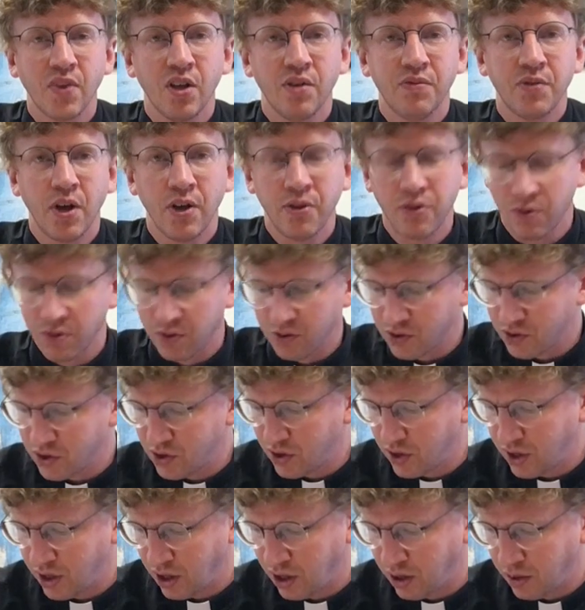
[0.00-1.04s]
of
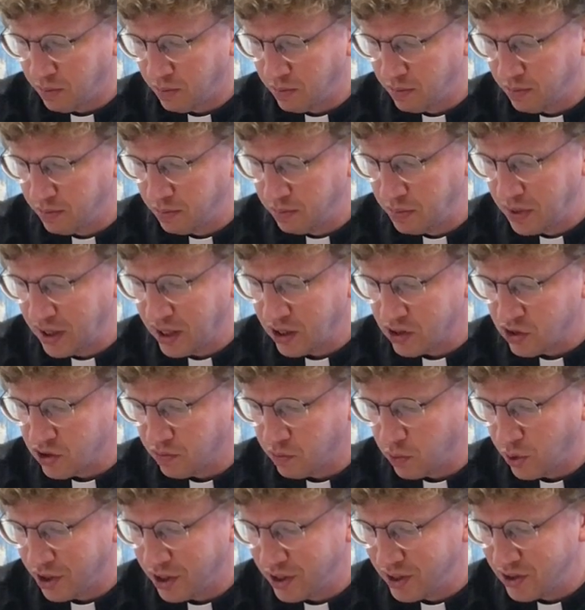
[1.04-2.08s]
others um, because
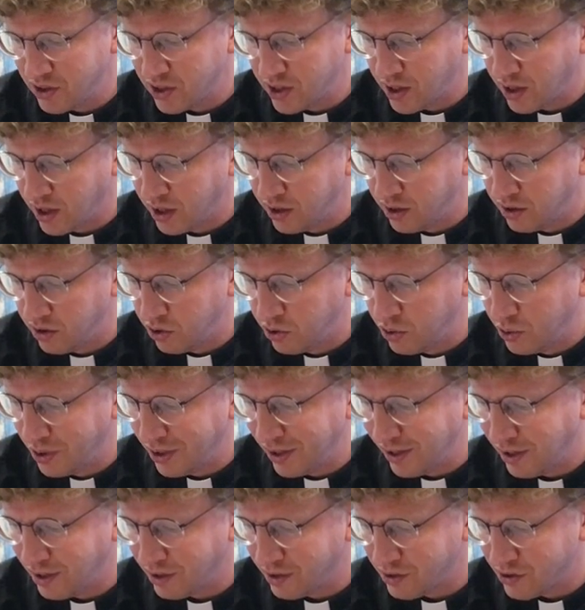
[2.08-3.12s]
of what he's done and who
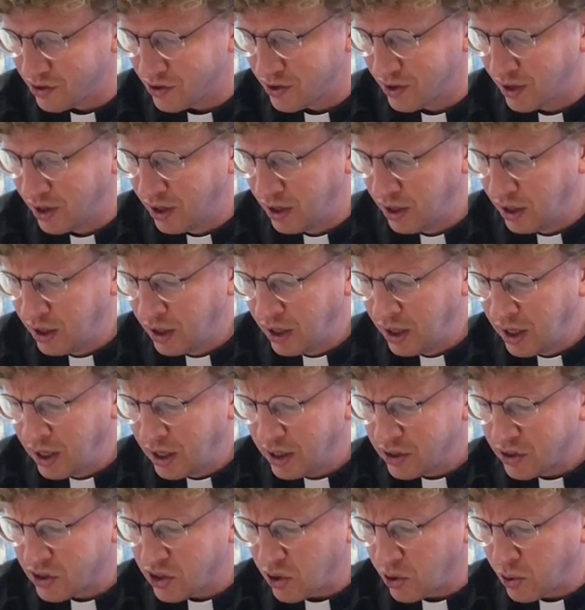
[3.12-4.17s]
he is.
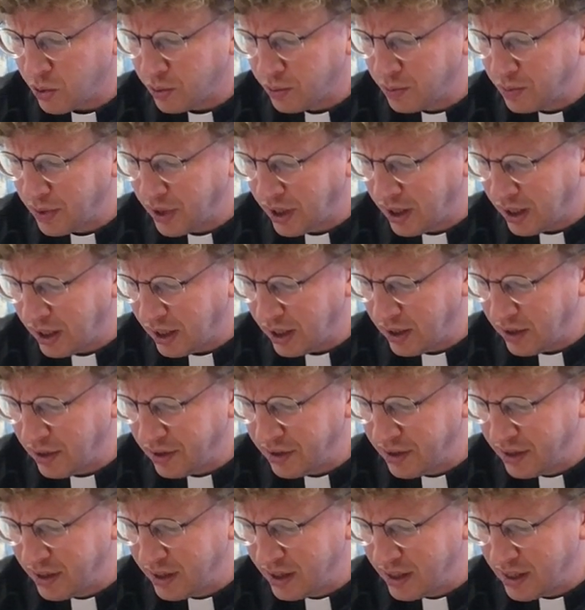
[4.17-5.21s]
So
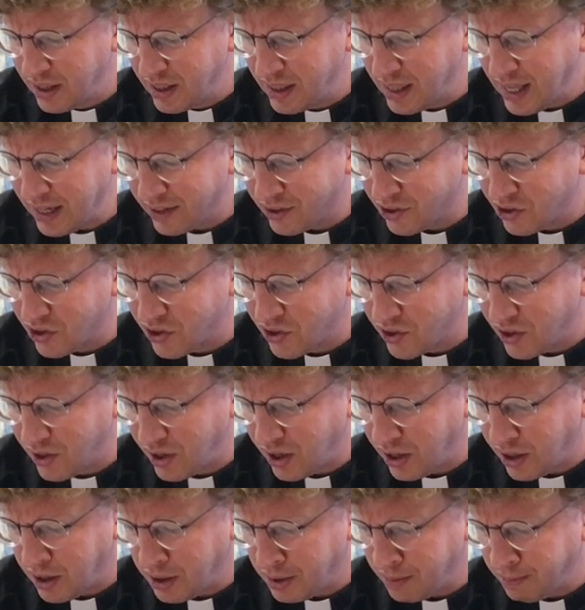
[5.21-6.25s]
that's
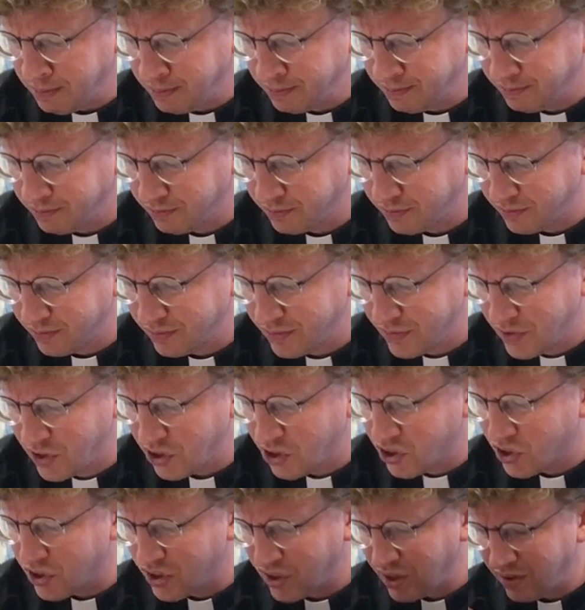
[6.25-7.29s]
um,
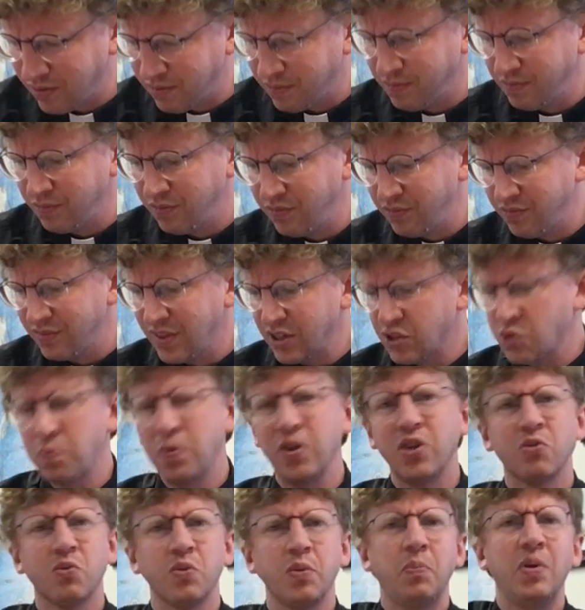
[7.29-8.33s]
just that's
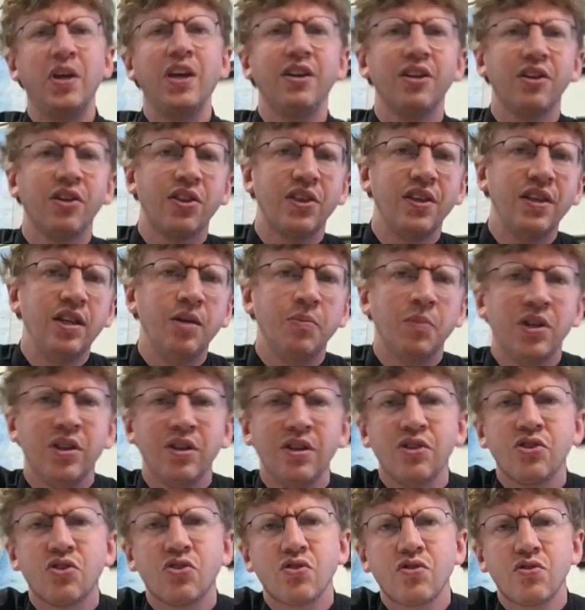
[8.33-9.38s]
been a repeated theme in
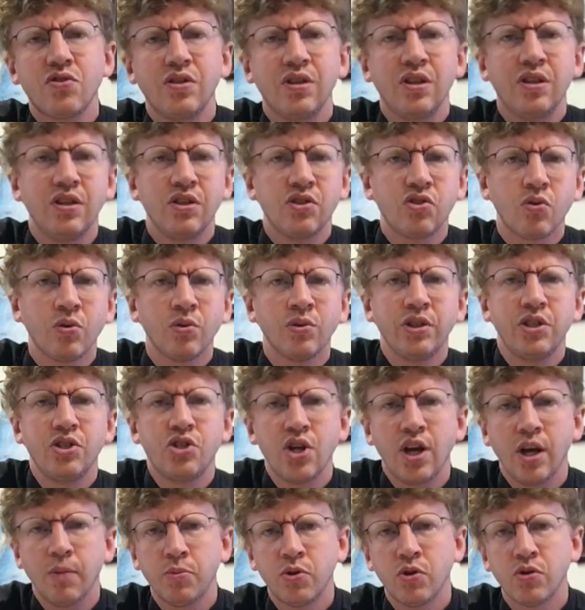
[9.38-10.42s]
these in these early
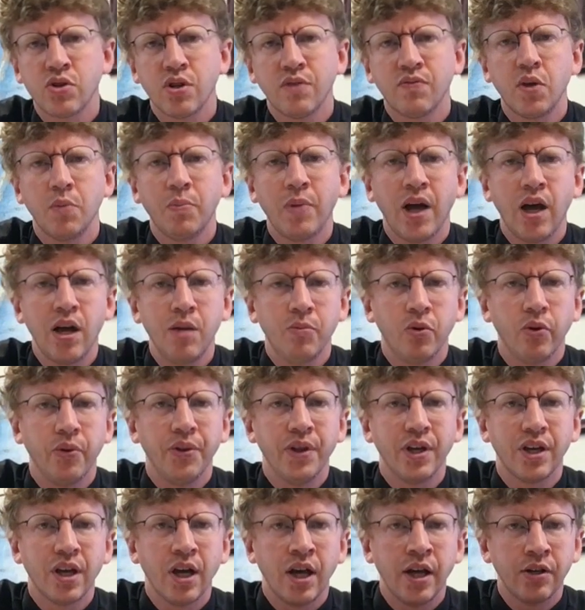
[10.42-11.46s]
chapters of the Bible
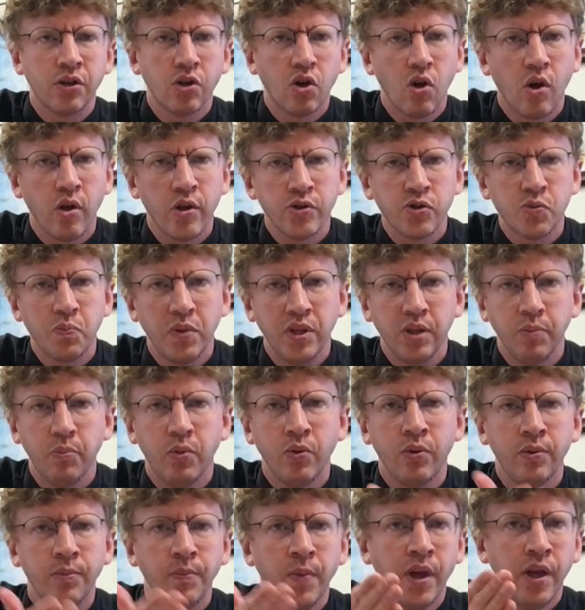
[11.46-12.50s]
that God calls
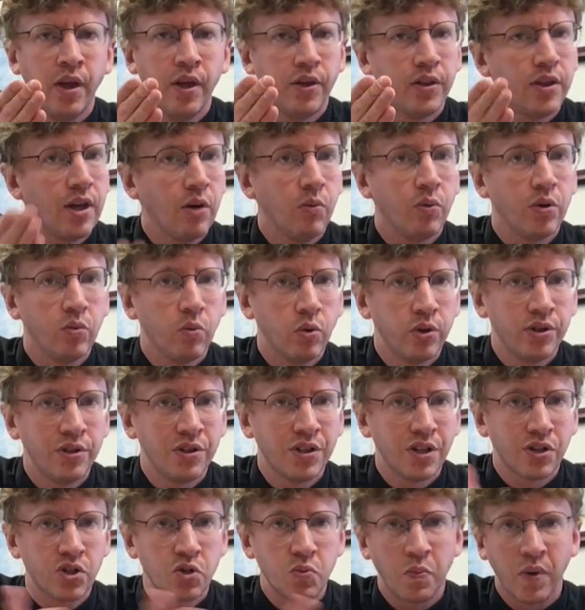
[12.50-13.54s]
people that we
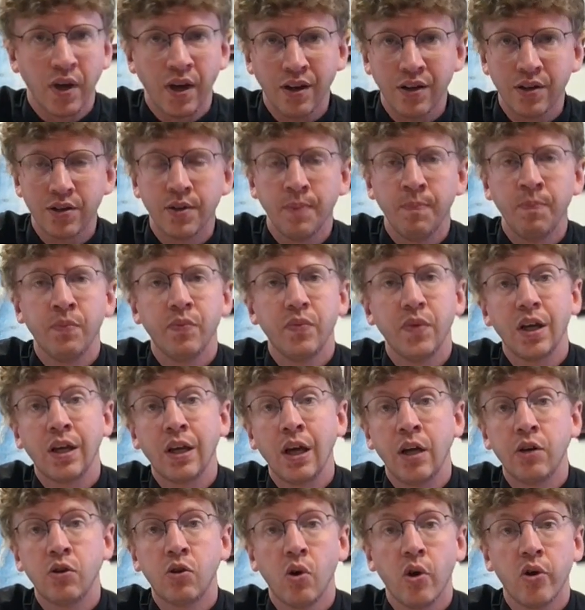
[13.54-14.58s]
wouldn't expect, that
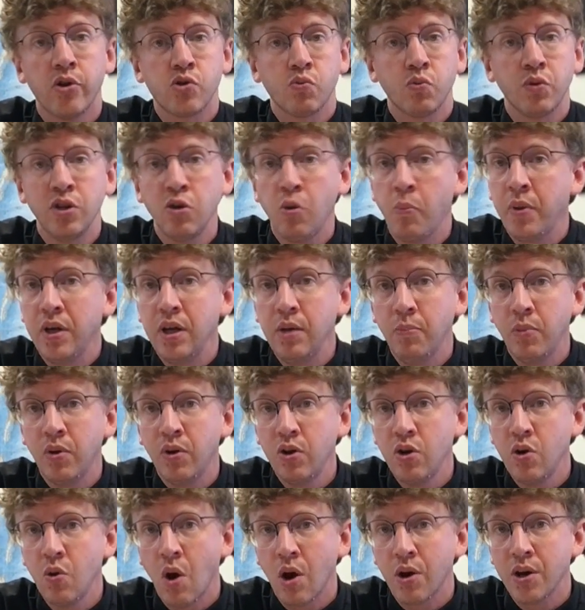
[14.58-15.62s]
God calls real people
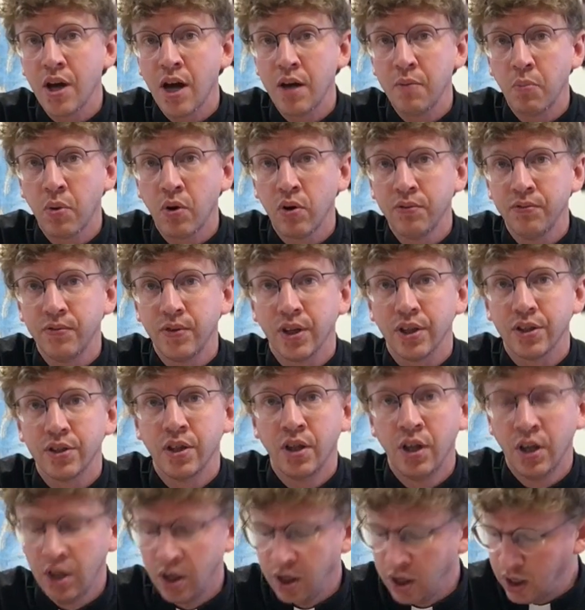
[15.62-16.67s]
who are not perfect,
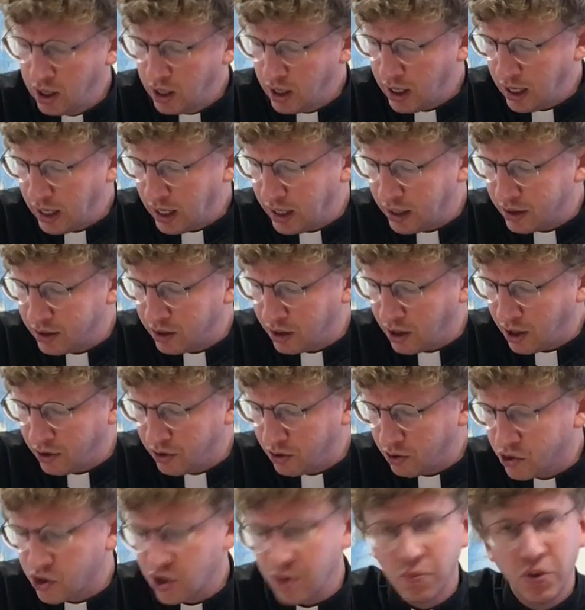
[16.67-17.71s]
and uh,
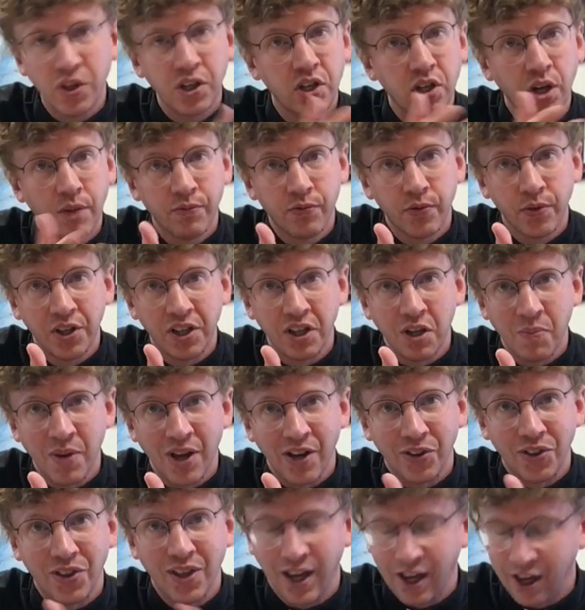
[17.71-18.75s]
there's something comforting
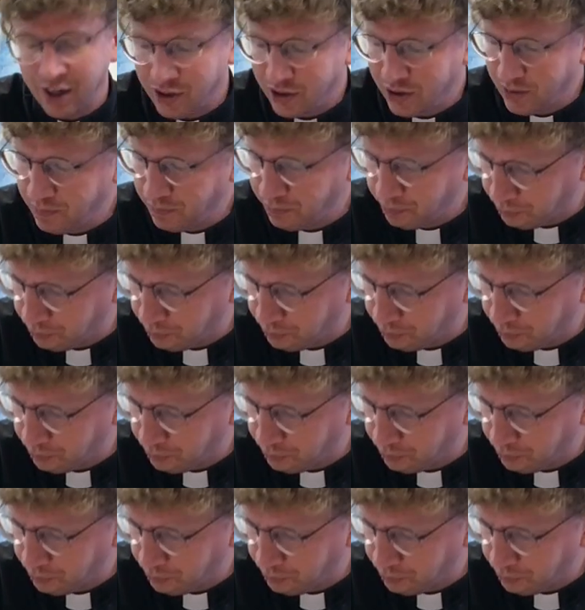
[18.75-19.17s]
about that.